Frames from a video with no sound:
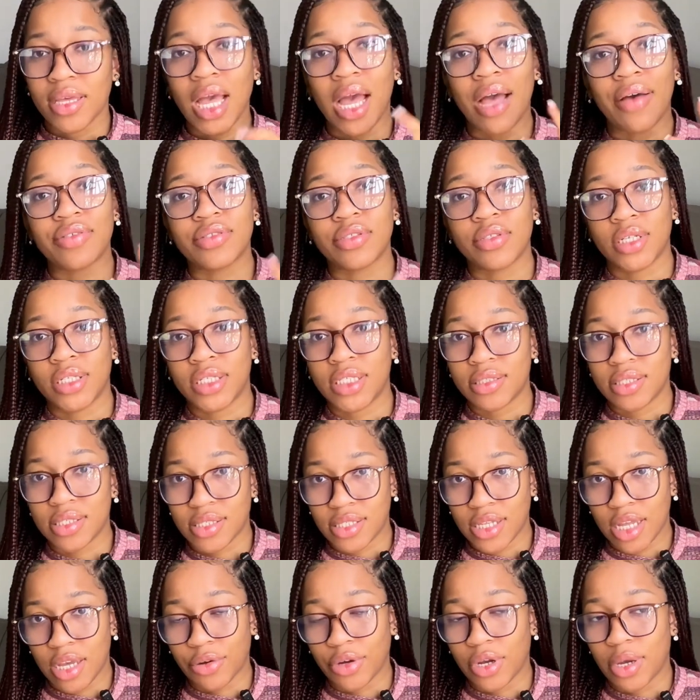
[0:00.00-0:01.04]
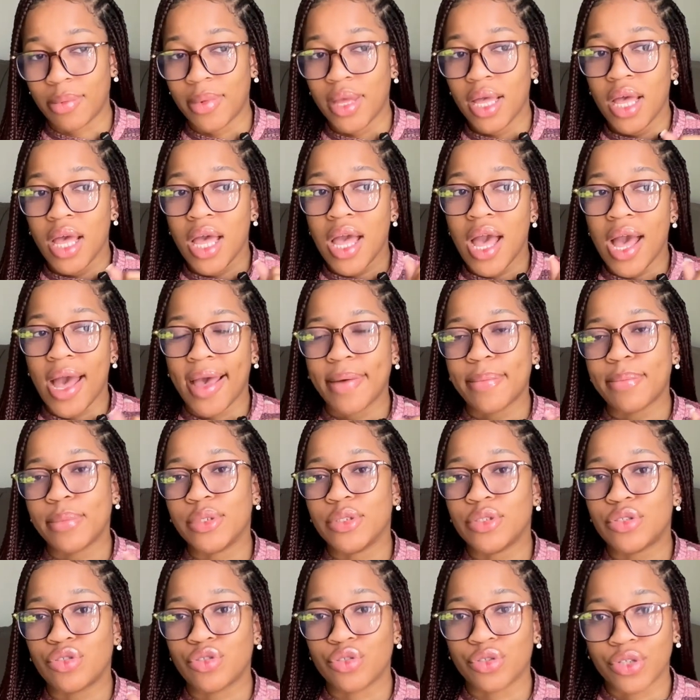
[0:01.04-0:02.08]
I've studied this diagram, I
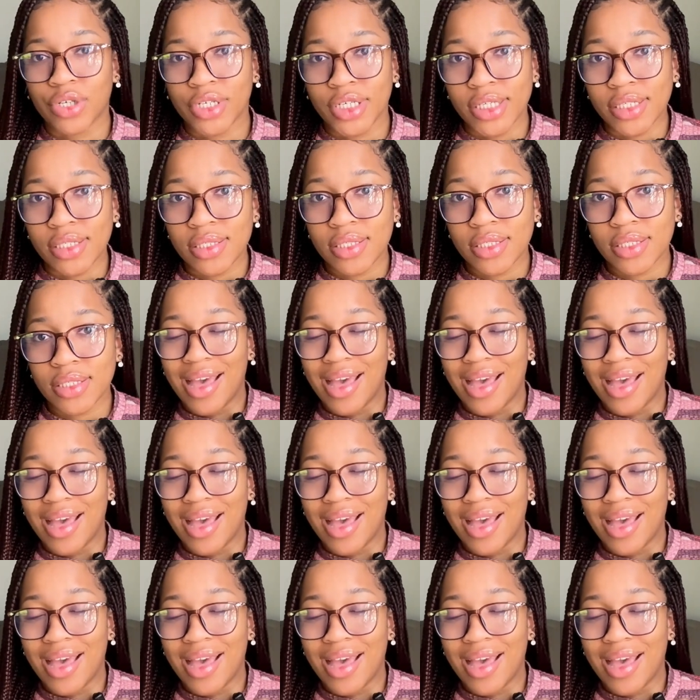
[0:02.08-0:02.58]
must draw it.